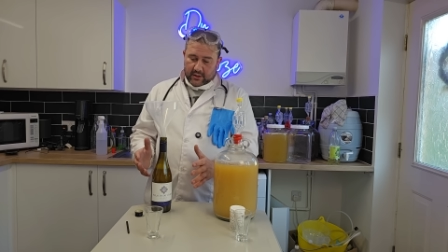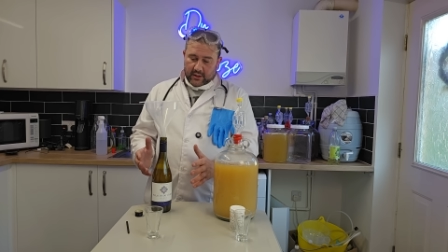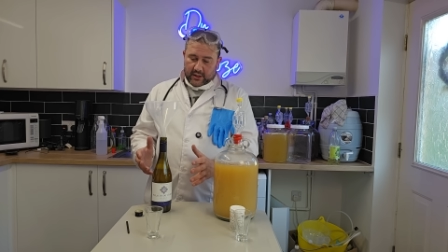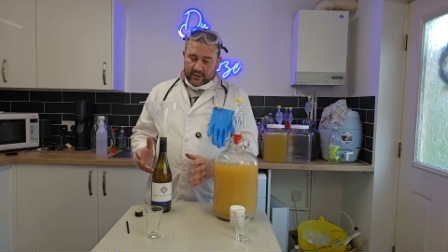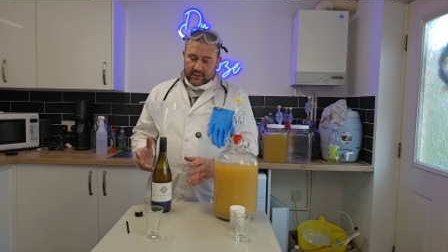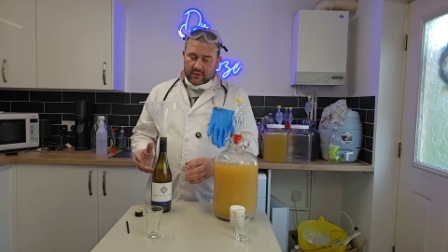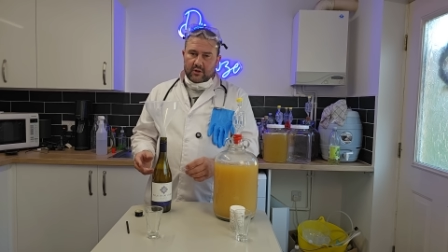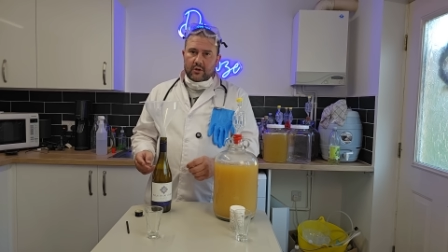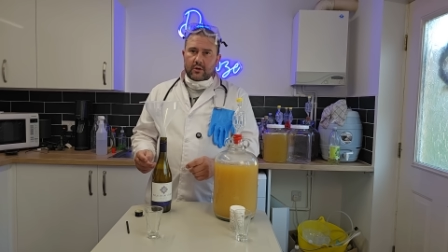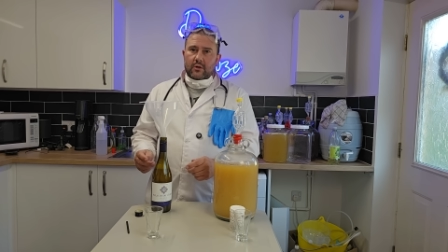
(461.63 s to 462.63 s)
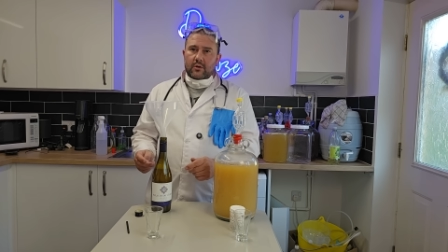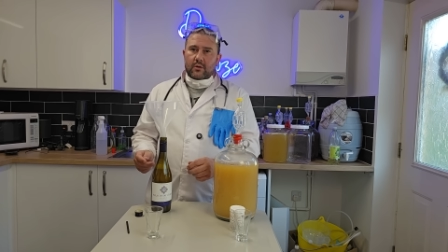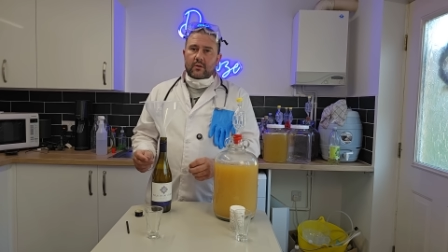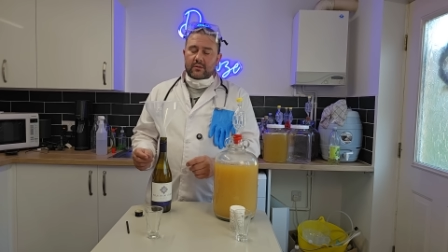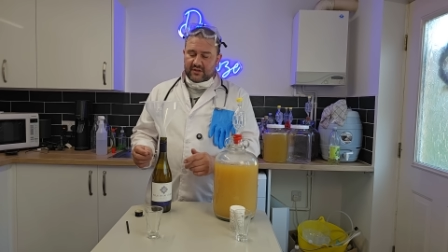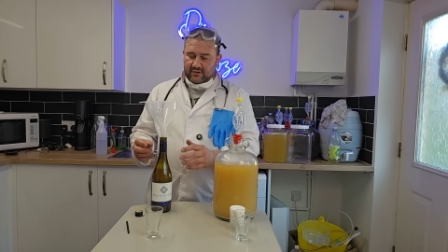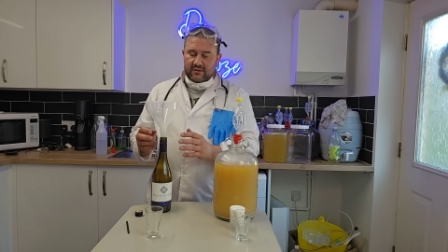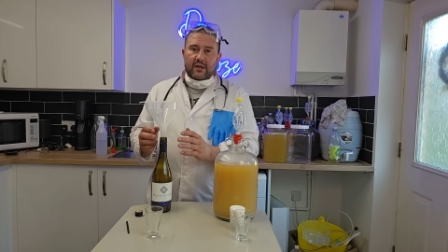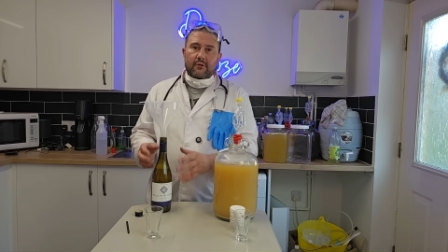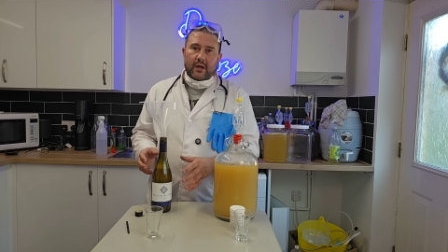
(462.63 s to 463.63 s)
Like
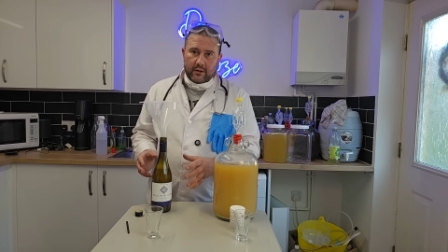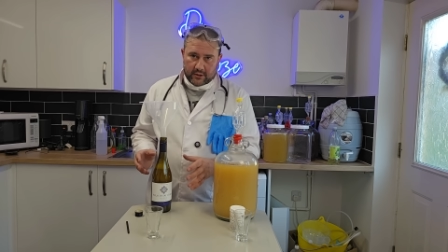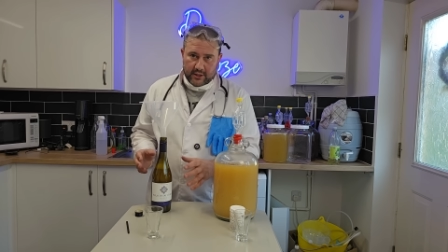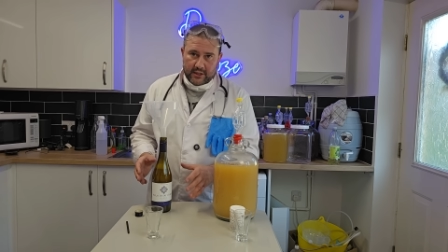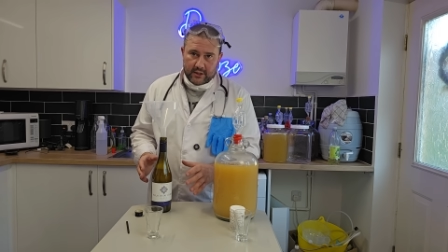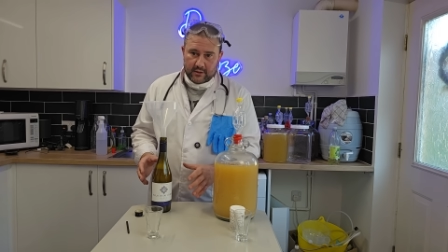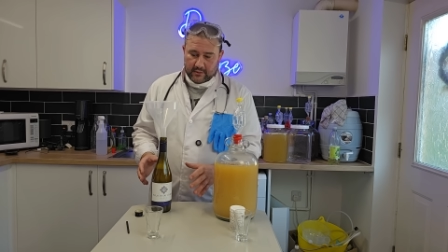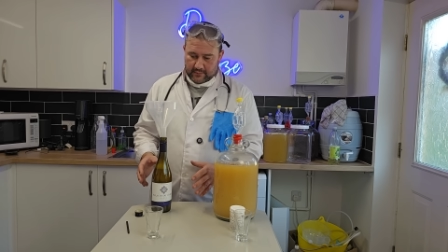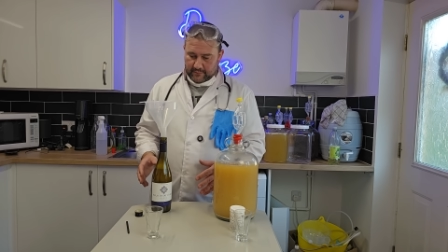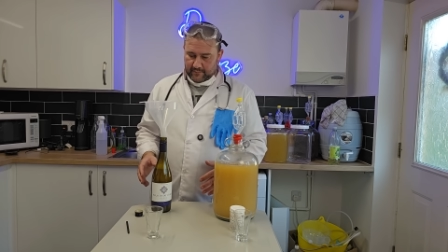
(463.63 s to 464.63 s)
sterile clean.